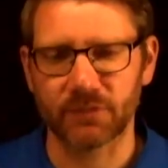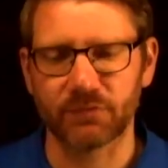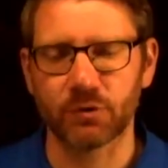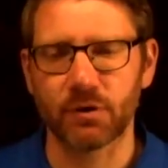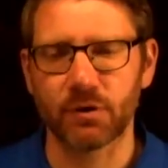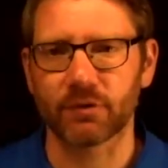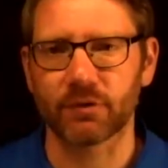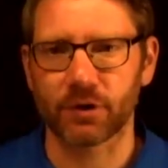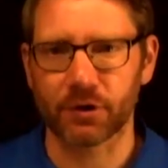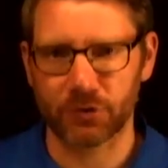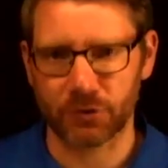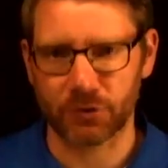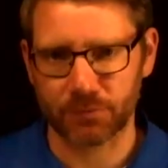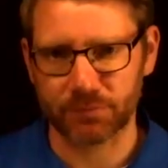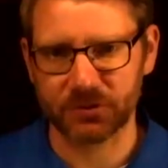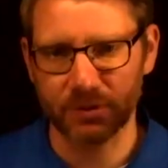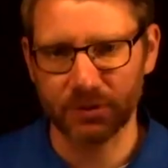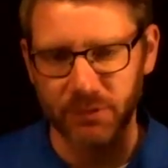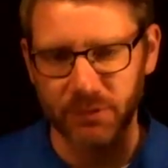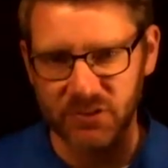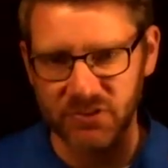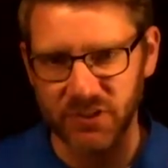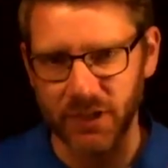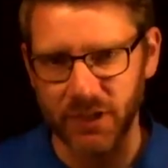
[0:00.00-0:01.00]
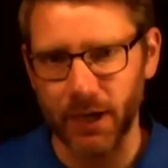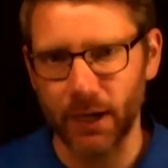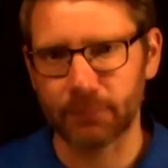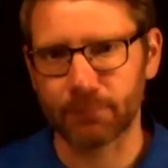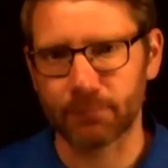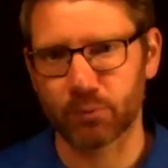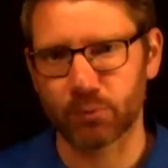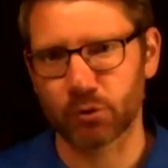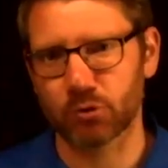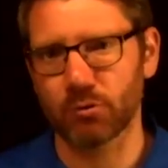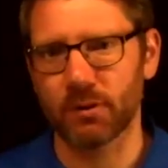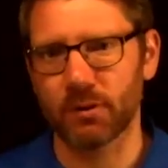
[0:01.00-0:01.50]
If you ever hear somebody say I'm
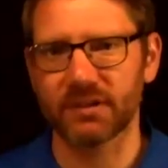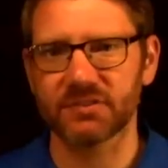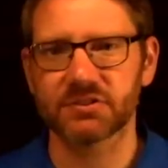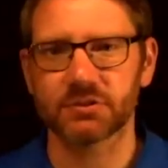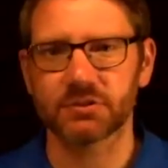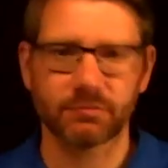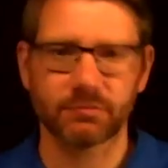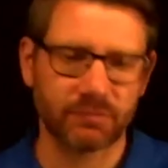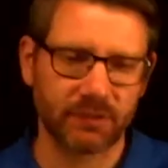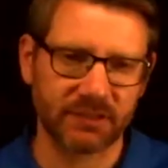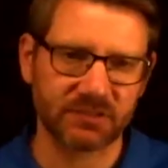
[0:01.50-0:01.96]
progressive,